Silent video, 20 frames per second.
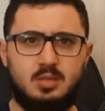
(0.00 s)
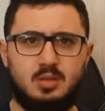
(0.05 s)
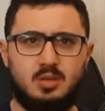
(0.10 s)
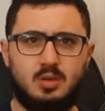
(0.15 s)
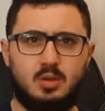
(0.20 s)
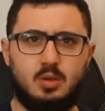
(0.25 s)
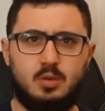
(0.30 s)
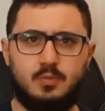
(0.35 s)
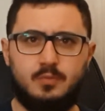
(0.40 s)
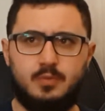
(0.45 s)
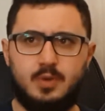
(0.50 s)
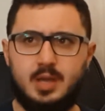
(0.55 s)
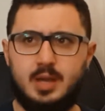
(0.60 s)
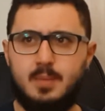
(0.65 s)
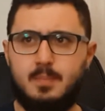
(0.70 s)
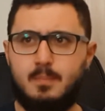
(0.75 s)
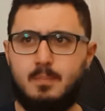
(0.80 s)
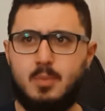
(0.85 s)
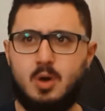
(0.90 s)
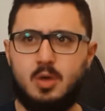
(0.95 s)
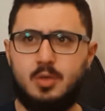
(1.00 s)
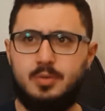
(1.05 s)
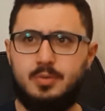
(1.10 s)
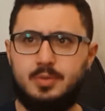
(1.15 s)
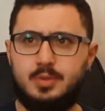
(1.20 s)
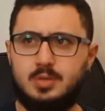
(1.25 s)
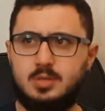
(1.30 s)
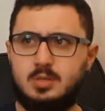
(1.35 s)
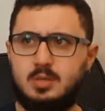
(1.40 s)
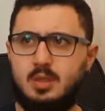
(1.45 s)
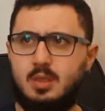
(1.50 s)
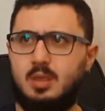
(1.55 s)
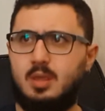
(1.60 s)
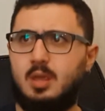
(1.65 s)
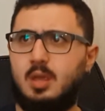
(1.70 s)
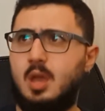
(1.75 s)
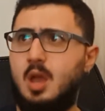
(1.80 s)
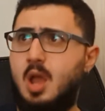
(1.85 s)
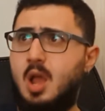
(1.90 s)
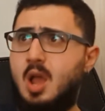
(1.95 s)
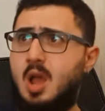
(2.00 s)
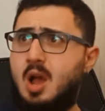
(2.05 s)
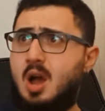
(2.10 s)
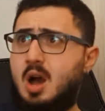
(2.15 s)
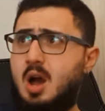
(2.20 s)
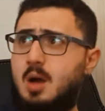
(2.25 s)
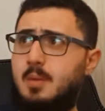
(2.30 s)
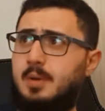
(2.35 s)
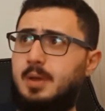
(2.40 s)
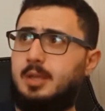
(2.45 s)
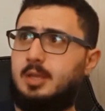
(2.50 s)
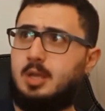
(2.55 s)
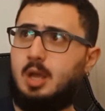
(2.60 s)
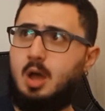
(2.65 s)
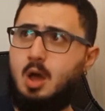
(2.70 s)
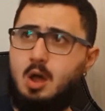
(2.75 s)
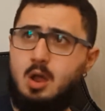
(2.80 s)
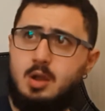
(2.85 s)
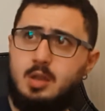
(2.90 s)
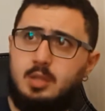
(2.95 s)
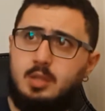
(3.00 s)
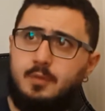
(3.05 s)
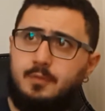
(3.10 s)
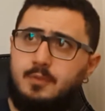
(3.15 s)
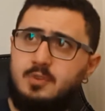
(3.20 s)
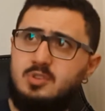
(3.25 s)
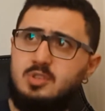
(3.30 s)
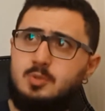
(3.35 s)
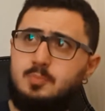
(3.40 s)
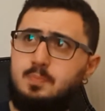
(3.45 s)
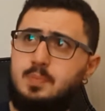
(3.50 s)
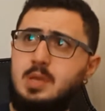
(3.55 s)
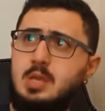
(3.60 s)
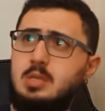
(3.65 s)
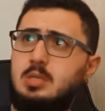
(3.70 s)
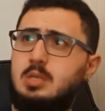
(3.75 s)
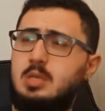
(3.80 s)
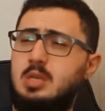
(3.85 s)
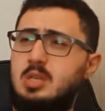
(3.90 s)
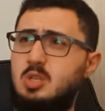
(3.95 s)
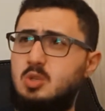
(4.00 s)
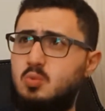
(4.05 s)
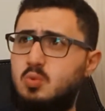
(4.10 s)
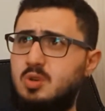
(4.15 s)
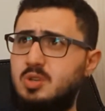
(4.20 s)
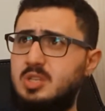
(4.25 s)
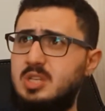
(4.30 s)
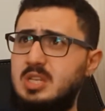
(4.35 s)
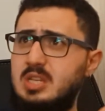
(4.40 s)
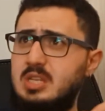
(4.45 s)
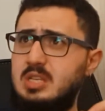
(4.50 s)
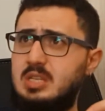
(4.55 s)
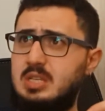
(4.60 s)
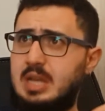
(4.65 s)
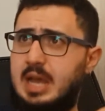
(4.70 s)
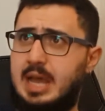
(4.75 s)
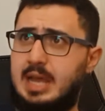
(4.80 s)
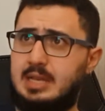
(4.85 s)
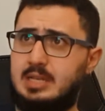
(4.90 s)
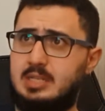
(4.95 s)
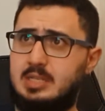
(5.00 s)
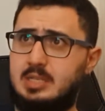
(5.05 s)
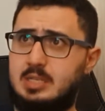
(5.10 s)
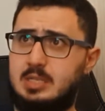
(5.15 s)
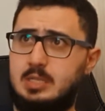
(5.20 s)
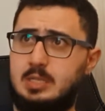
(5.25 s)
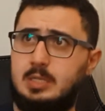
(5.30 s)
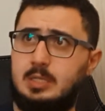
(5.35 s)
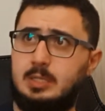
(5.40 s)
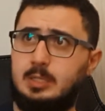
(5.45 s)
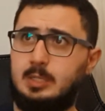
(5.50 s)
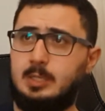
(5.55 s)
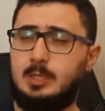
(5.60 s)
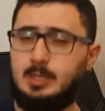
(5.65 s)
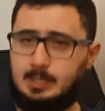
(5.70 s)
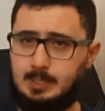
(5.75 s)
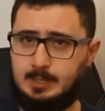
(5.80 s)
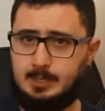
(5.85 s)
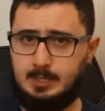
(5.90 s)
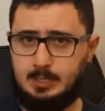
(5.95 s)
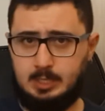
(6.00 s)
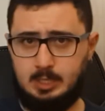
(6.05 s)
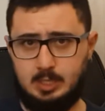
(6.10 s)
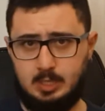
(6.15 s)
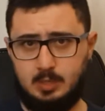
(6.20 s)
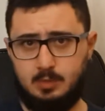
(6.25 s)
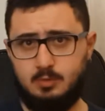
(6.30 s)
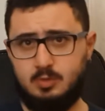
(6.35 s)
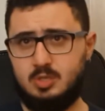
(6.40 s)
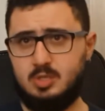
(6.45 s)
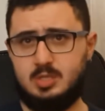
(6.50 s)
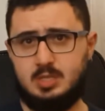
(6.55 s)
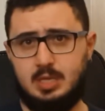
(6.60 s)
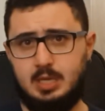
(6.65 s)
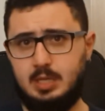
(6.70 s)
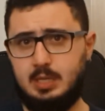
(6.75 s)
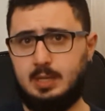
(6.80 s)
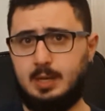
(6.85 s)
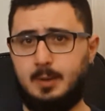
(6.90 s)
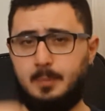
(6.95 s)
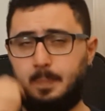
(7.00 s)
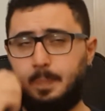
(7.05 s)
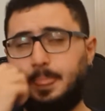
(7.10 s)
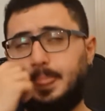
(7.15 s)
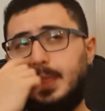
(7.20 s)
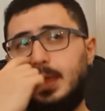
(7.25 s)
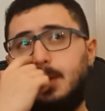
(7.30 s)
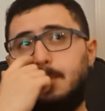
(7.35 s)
You don't find a moth and think, oh my god, a different species, what is that? You just kill it.